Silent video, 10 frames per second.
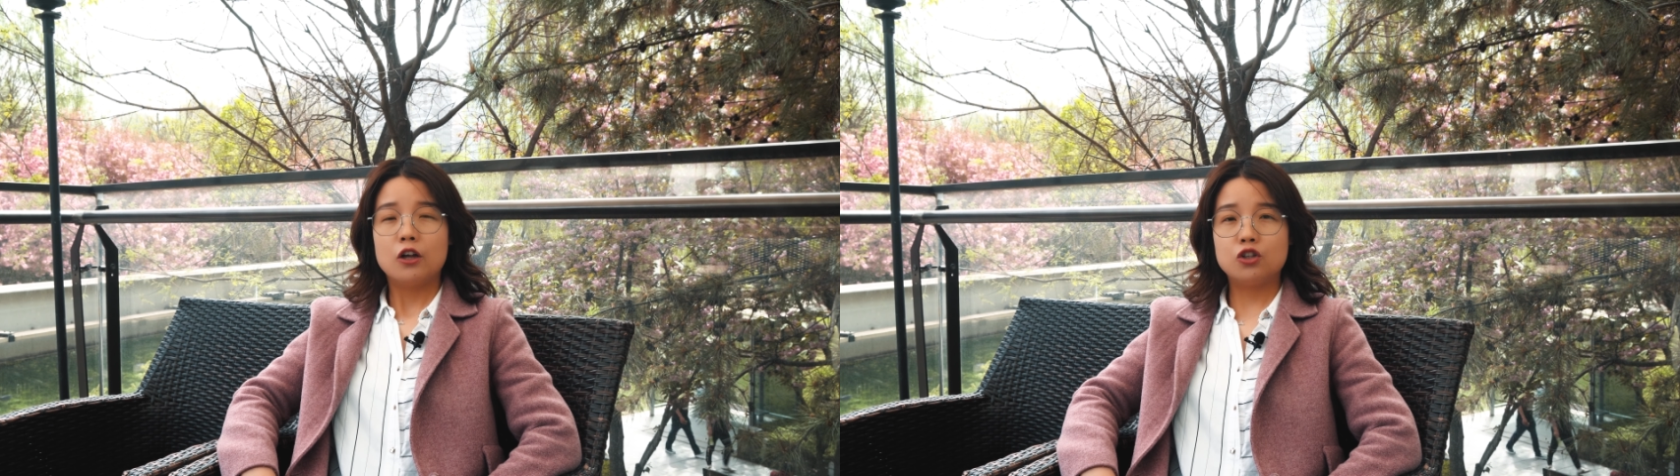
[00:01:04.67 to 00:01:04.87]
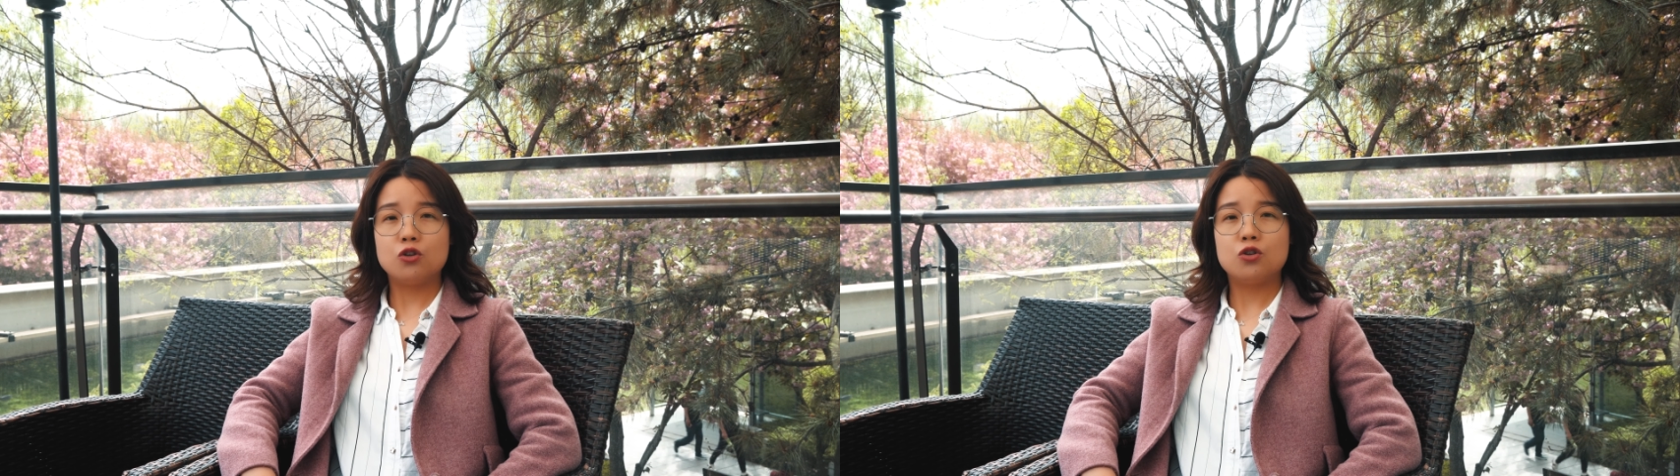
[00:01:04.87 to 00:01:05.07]

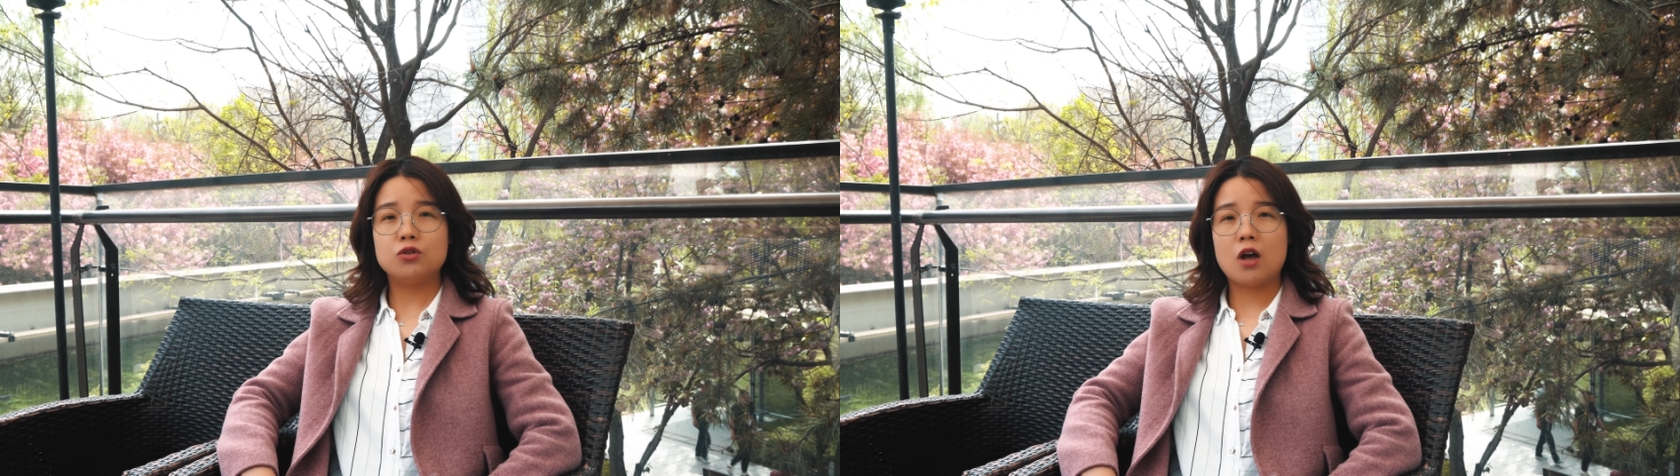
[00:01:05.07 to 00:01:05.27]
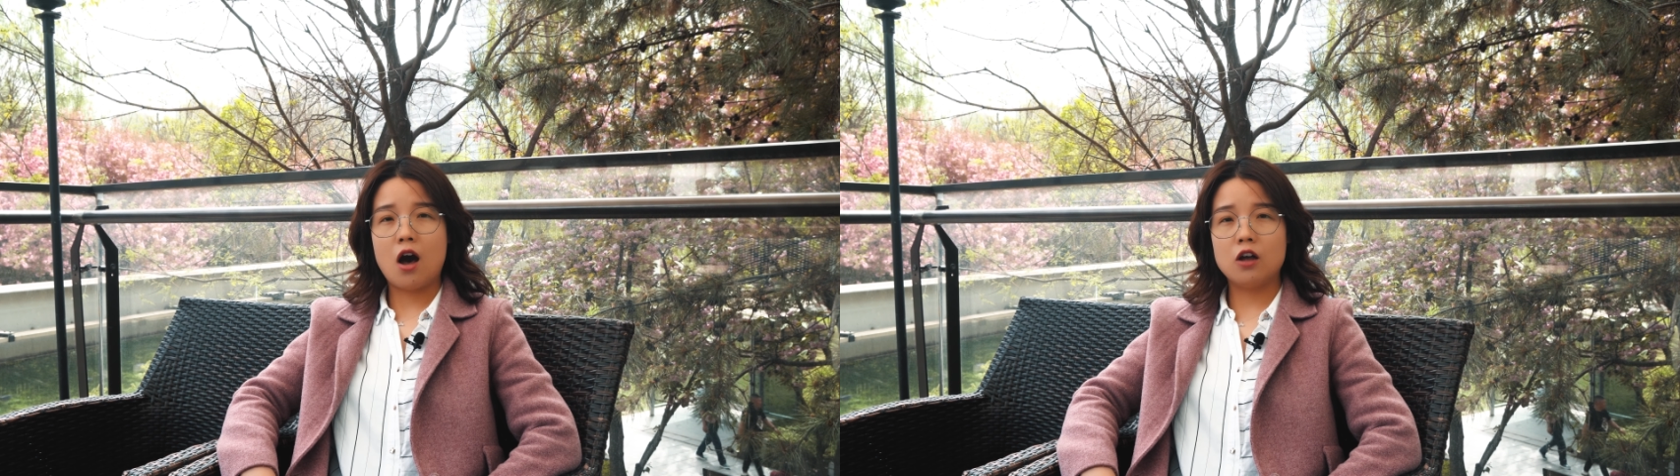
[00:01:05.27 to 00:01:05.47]
Due
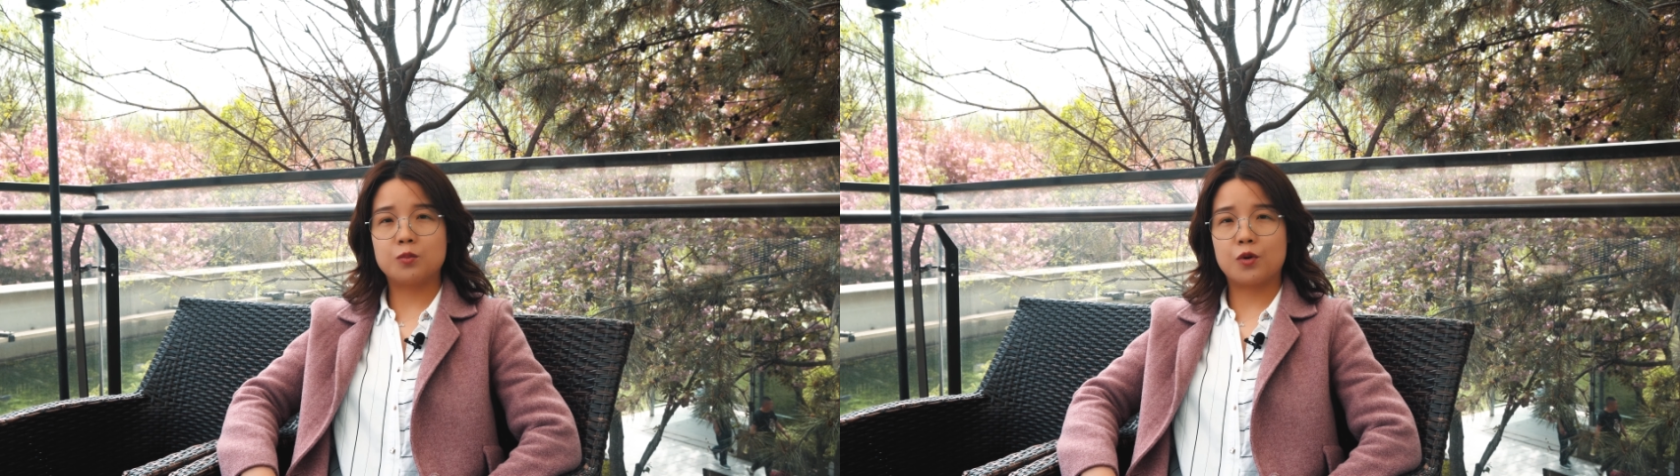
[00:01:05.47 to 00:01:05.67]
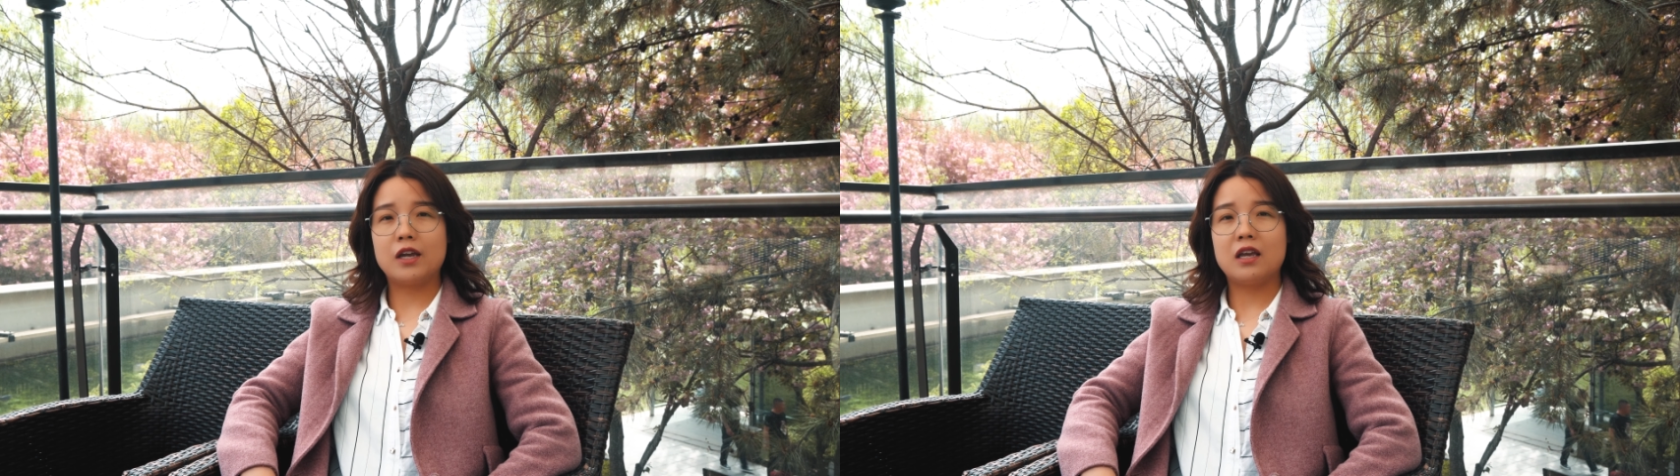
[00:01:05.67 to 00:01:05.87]
to the
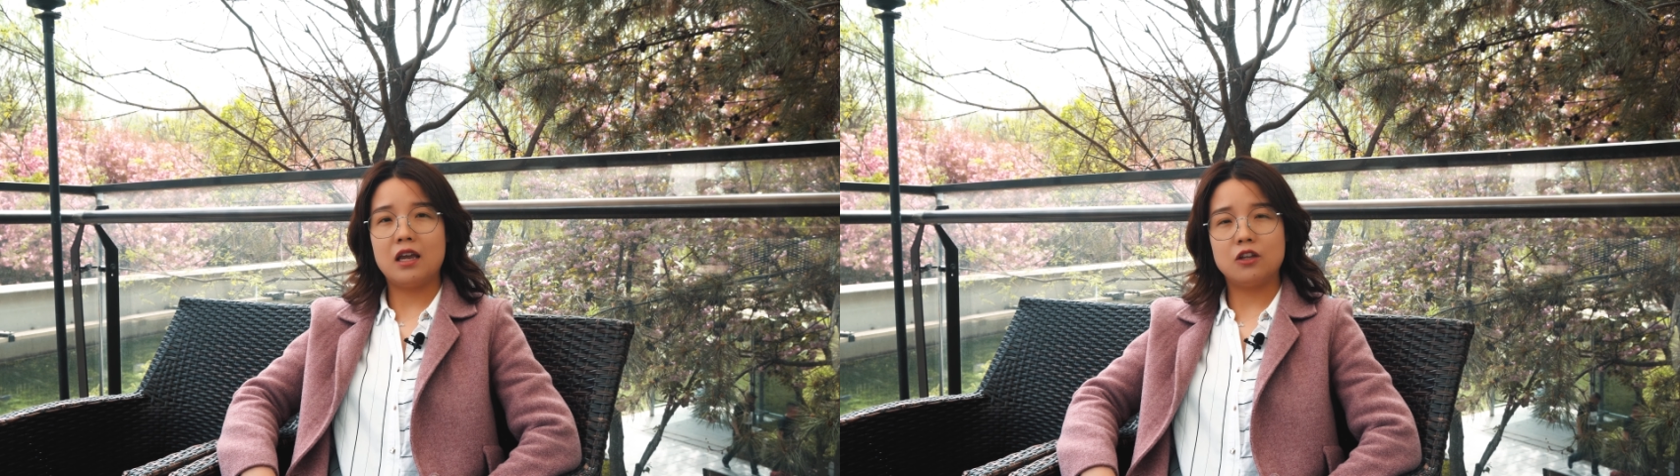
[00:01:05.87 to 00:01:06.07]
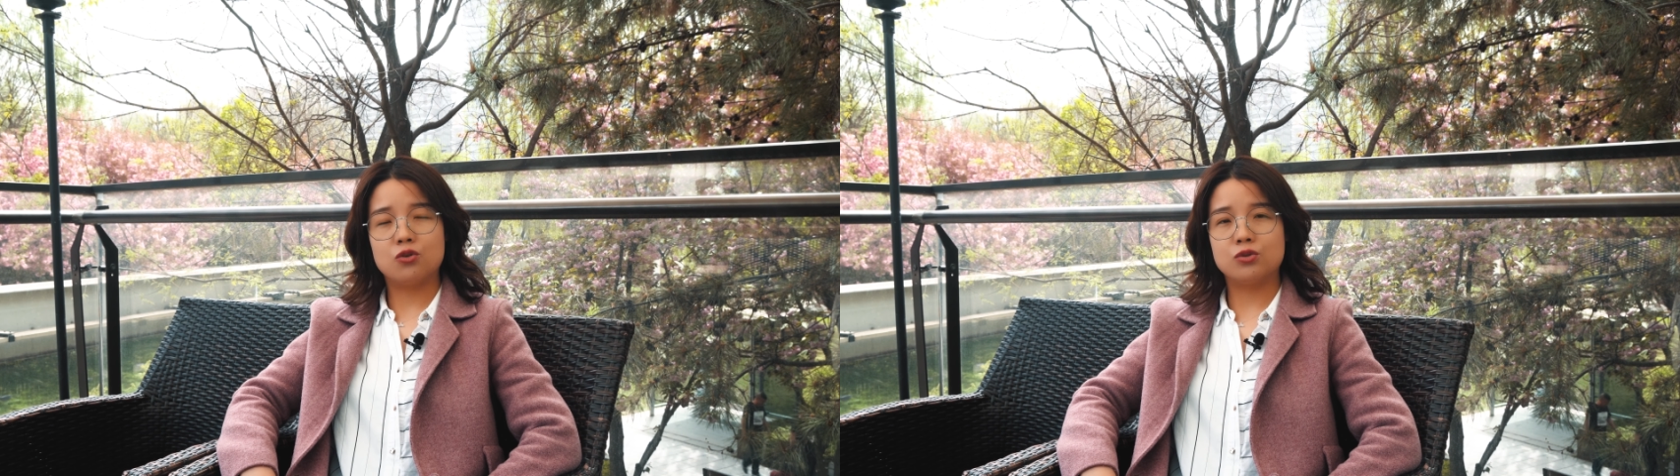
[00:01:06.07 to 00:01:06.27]
outbreak
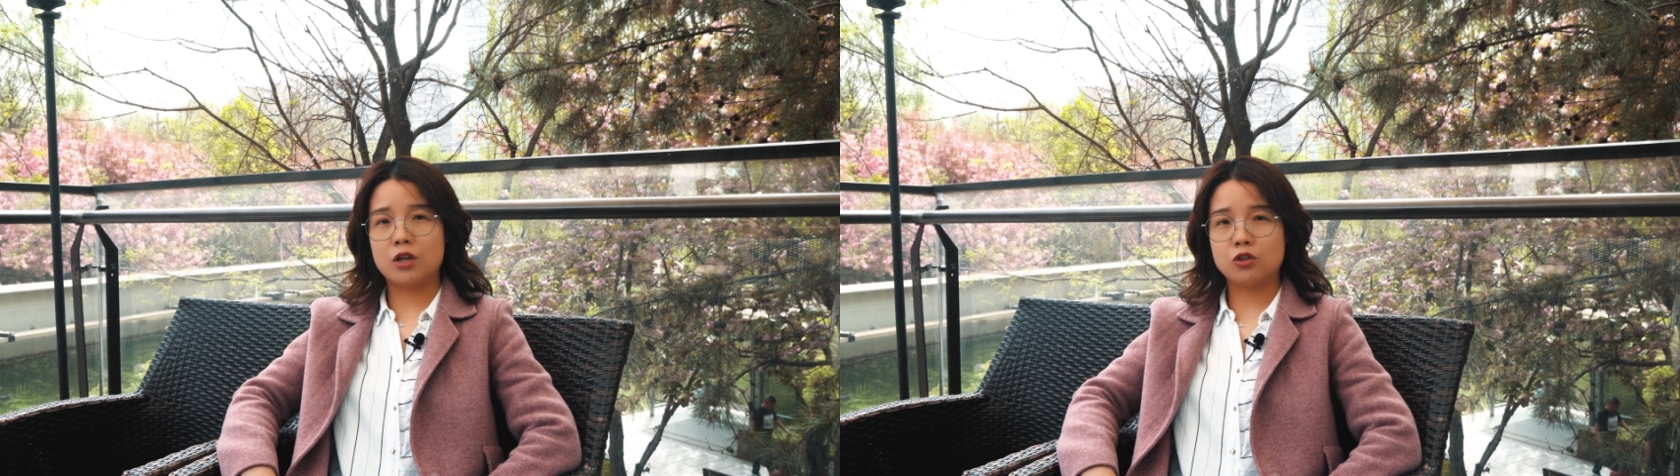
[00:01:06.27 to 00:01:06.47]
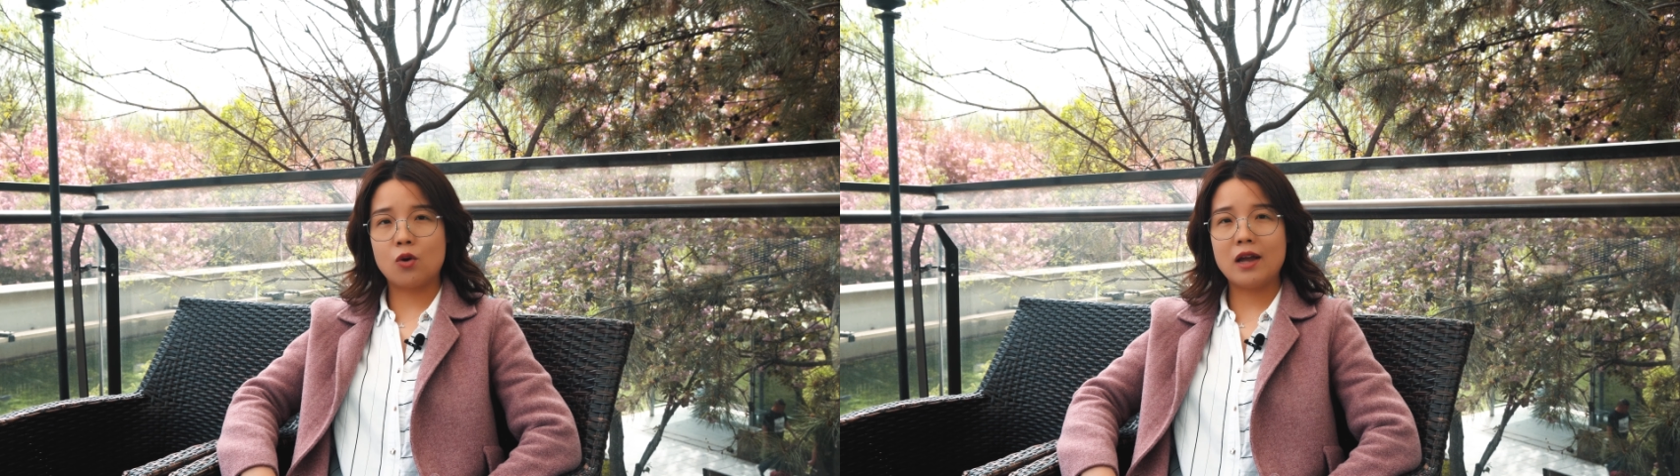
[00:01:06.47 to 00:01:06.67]
in
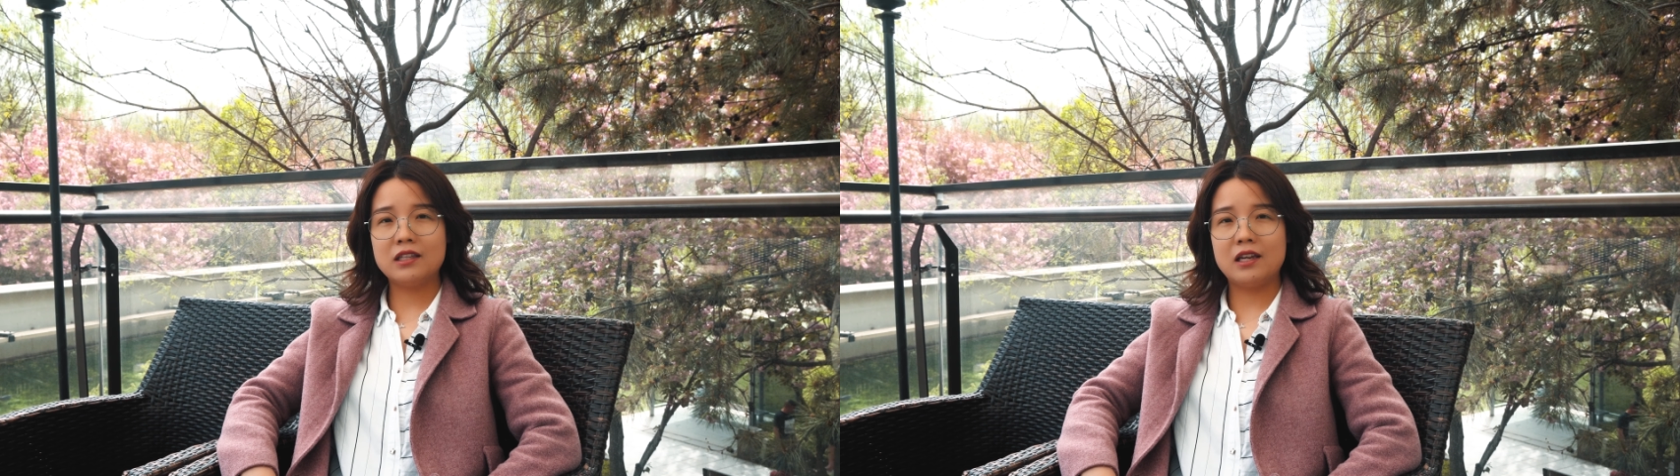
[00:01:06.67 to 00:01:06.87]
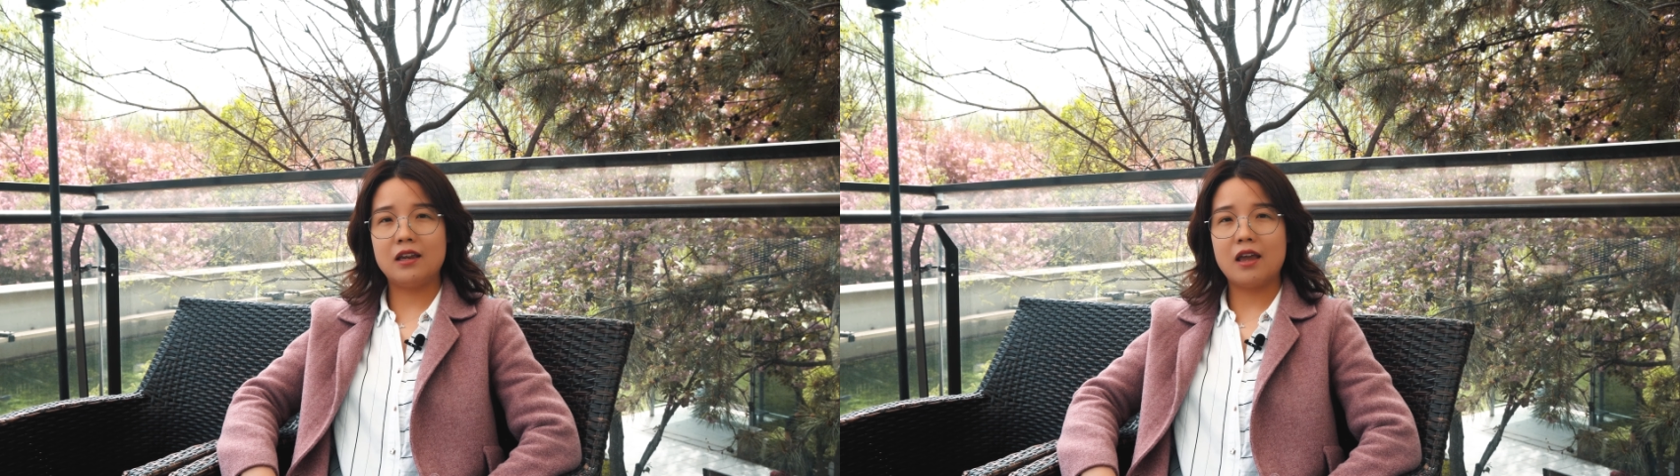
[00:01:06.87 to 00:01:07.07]

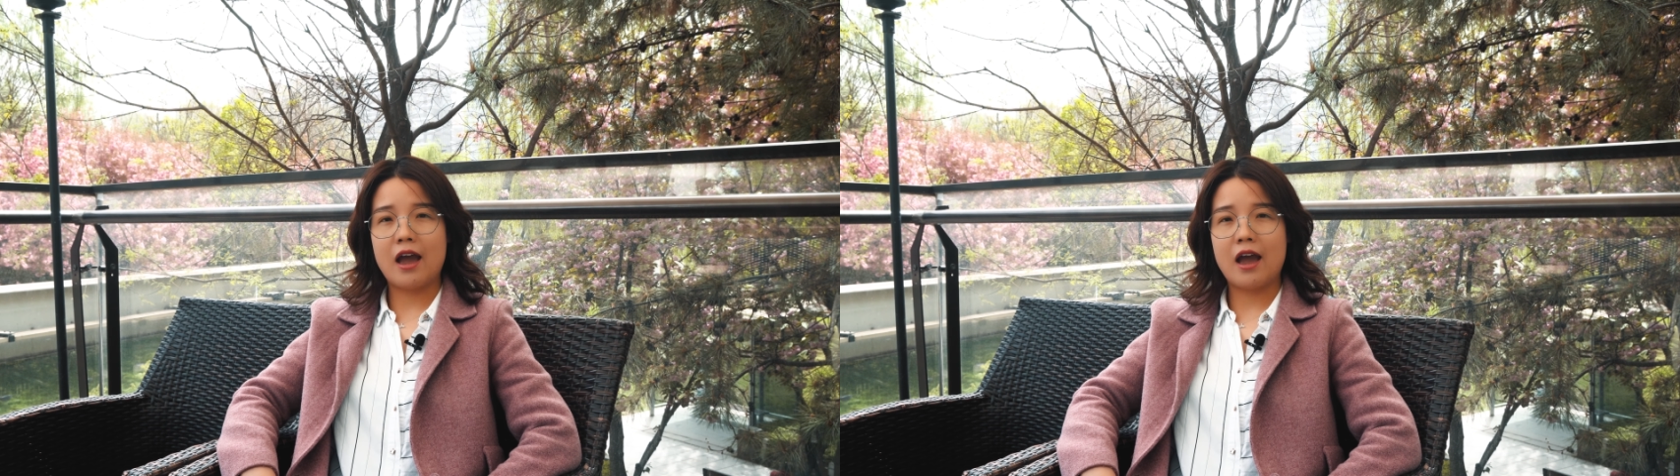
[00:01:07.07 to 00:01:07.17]
2020,